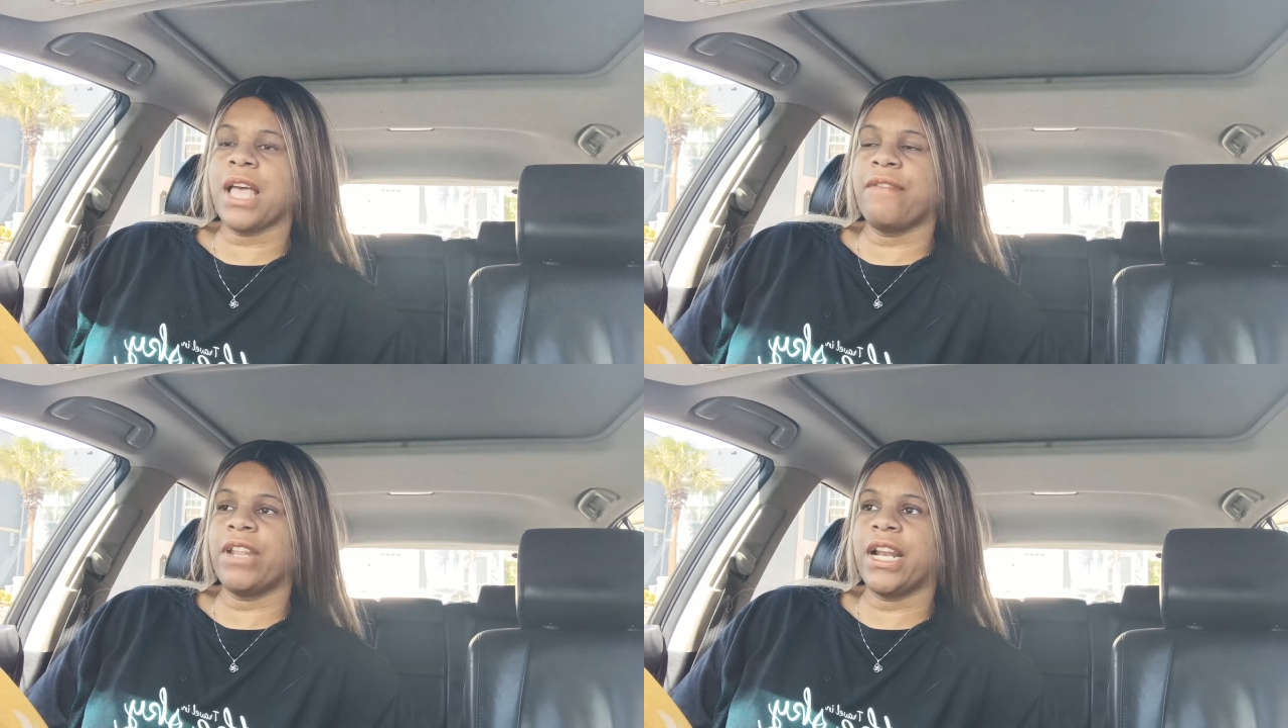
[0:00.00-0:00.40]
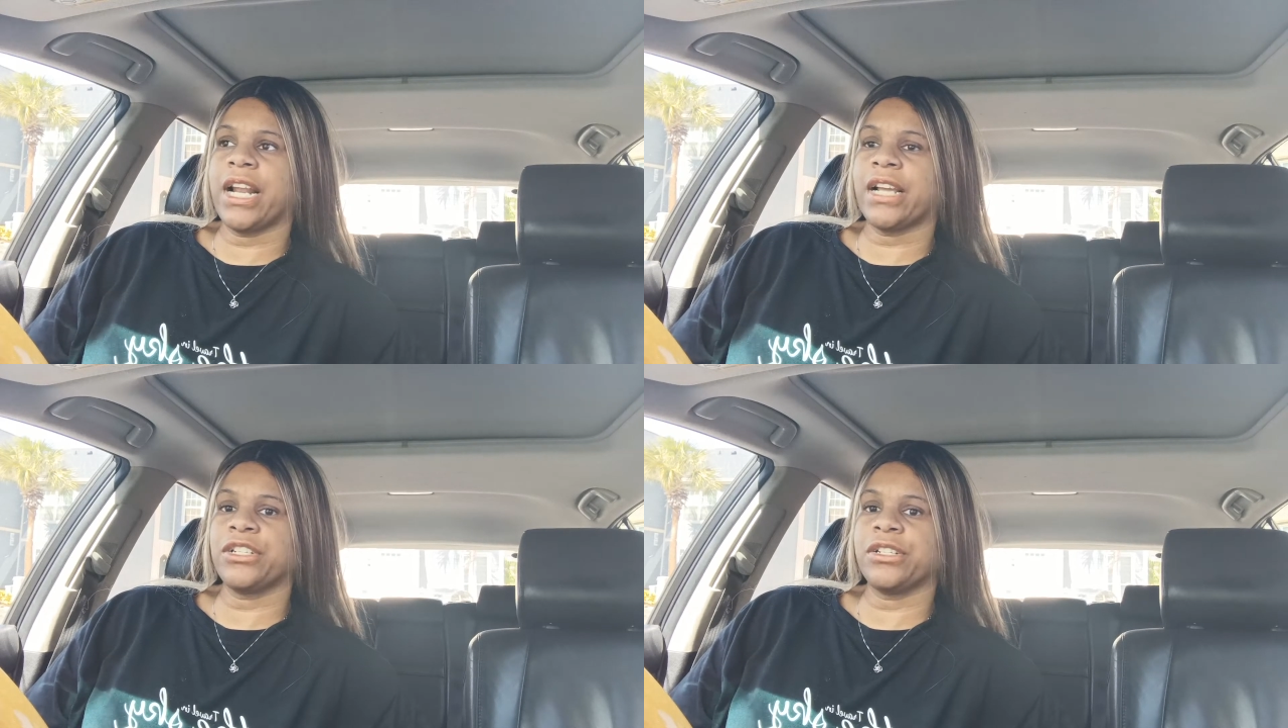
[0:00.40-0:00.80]
having that
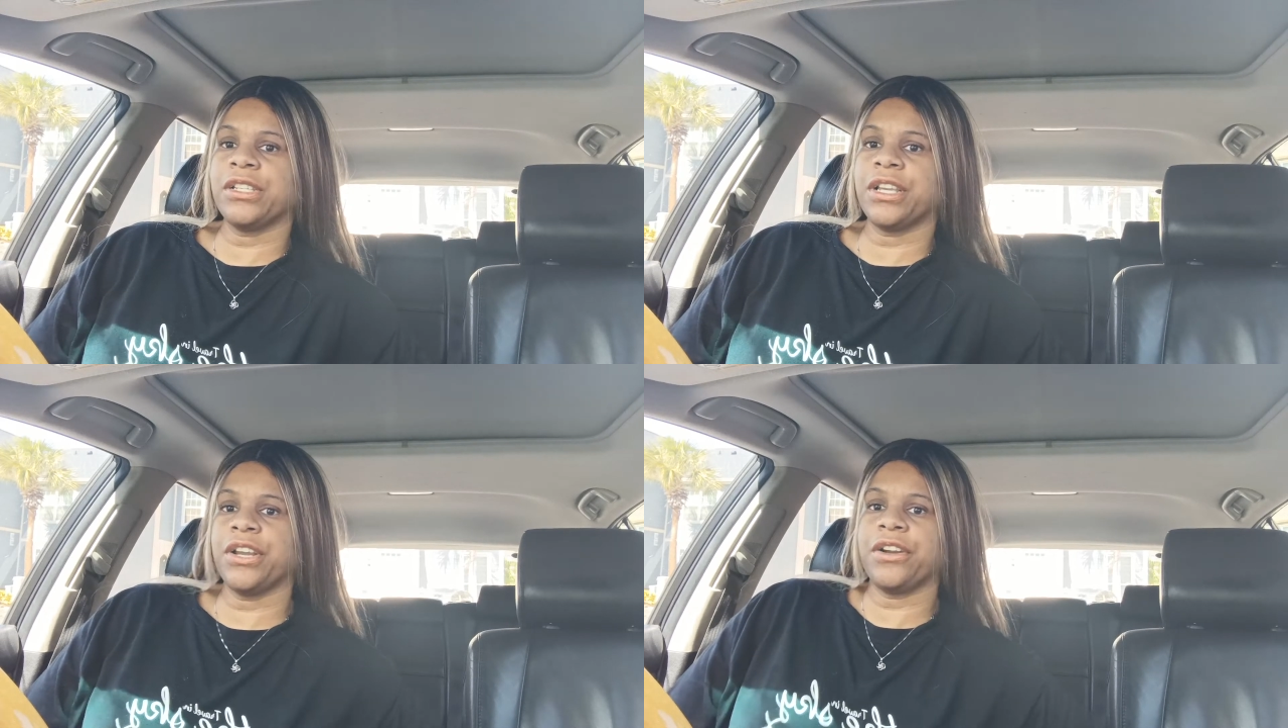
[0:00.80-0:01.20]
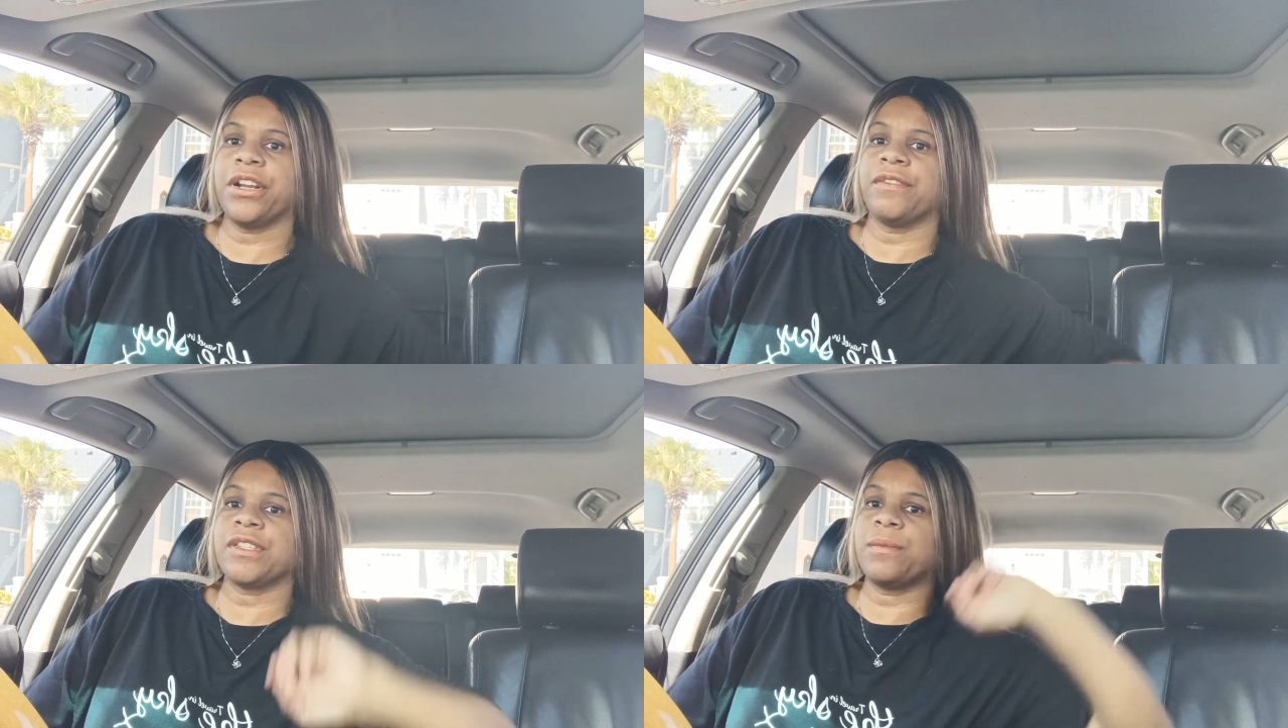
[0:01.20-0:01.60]
extra
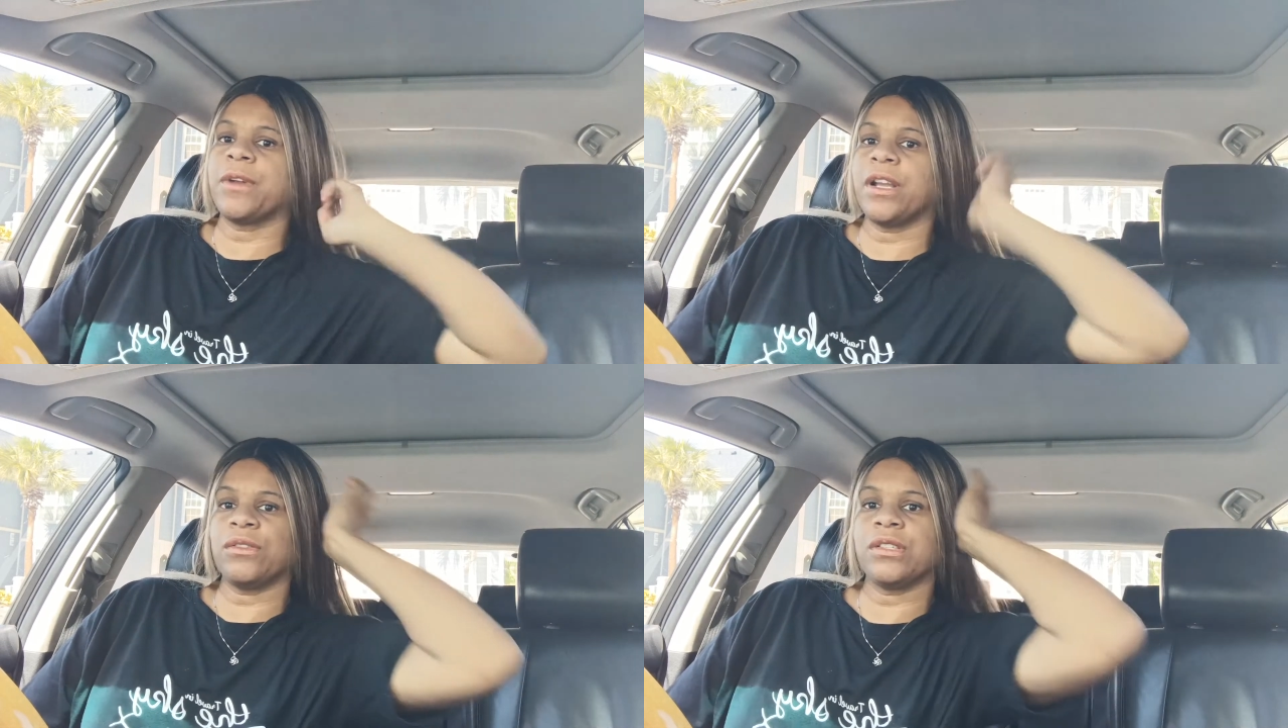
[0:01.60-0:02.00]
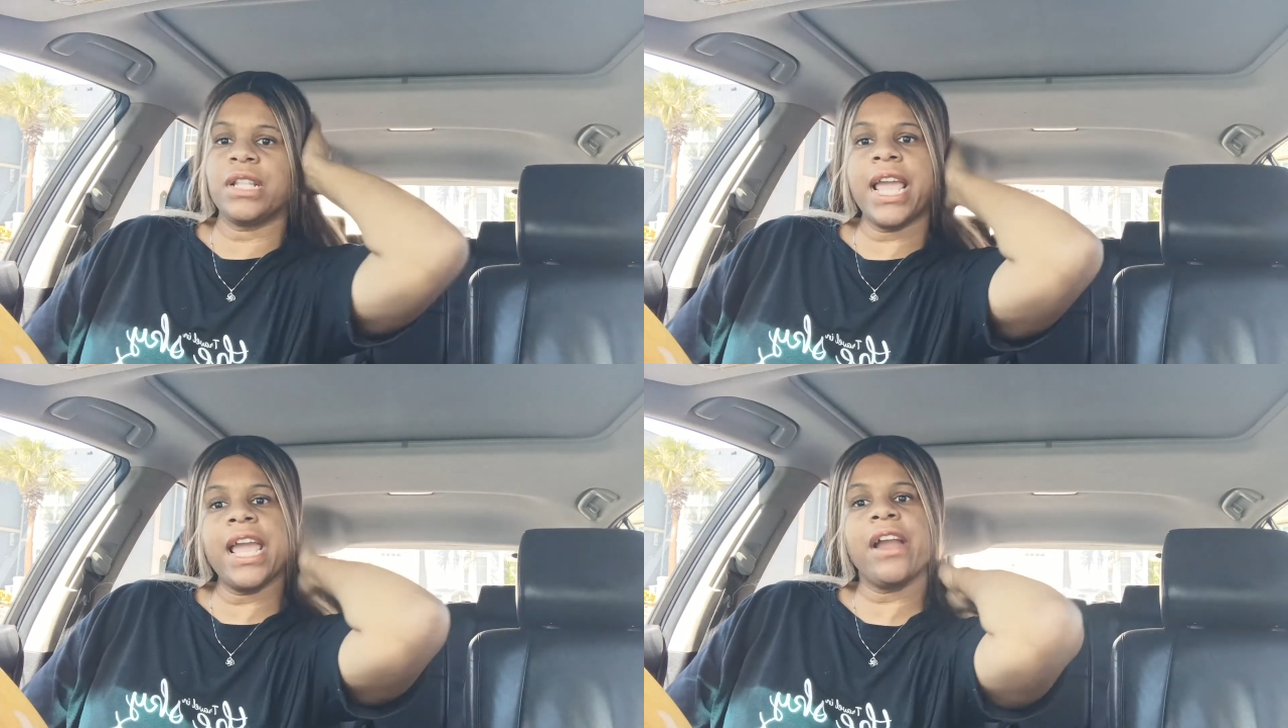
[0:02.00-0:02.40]
security of someone else
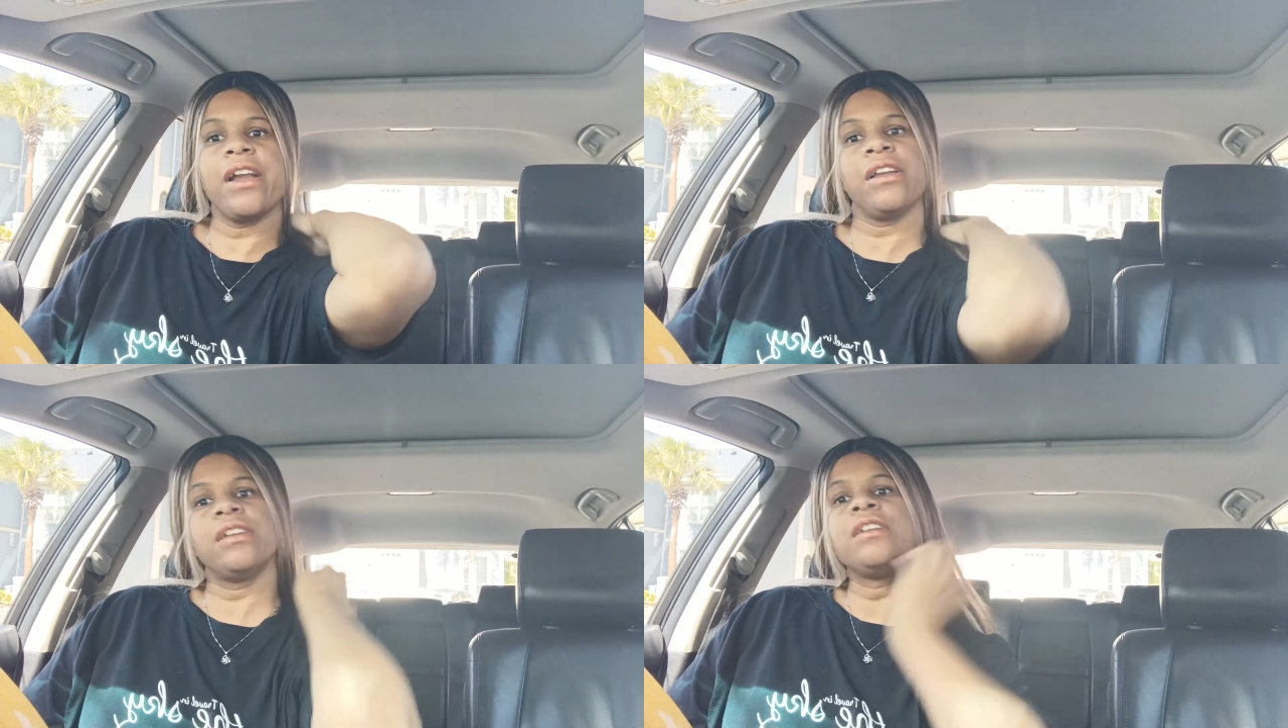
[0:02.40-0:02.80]
there.